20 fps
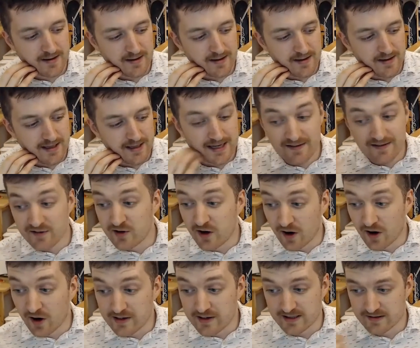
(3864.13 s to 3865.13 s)
even
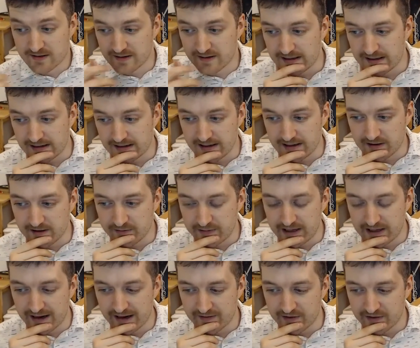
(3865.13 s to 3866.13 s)
artists, right? Like we
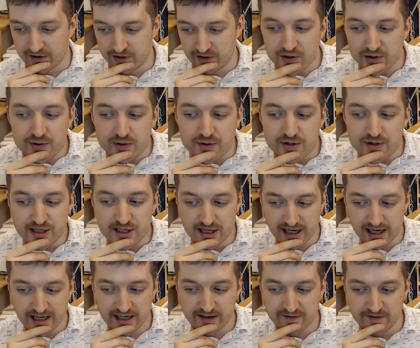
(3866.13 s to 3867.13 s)
have a huge
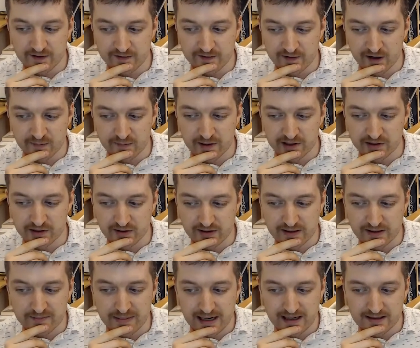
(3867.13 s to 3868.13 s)
negative environmental
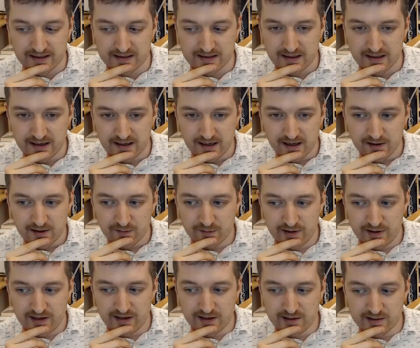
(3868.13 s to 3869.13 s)
impact. We
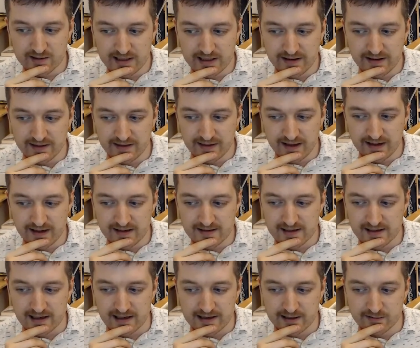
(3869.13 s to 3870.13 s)
create things that
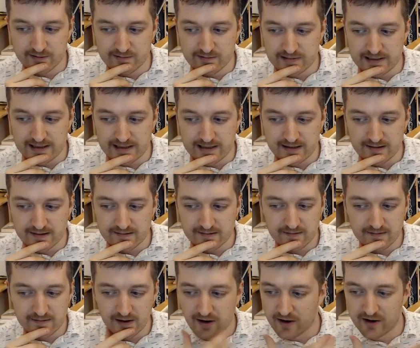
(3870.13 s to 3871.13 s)
literally
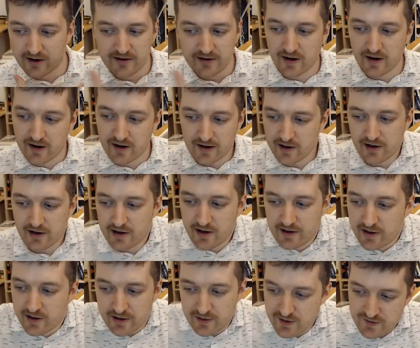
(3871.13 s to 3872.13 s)
are not
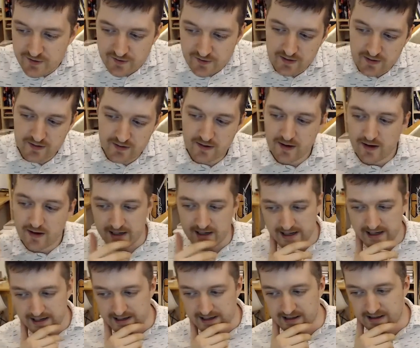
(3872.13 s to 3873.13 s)
useful.
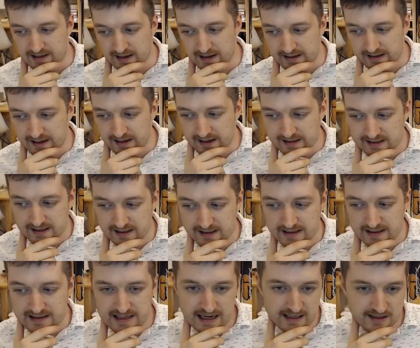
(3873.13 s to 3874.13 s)
And I say this
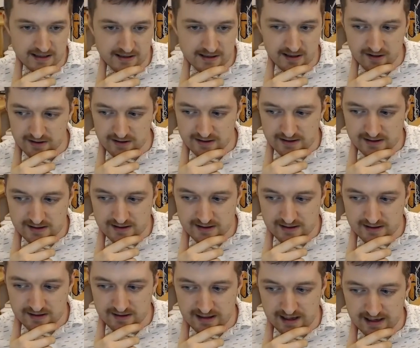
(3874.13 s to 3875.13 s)
as an artist
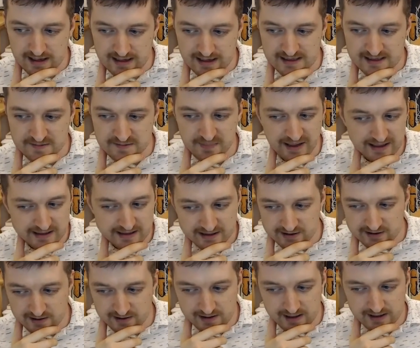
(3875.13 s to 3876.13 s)
that has painted a
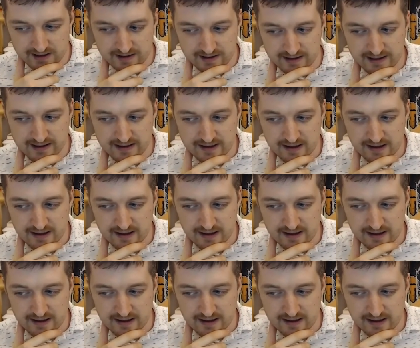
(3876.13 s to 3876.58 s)
lot. Like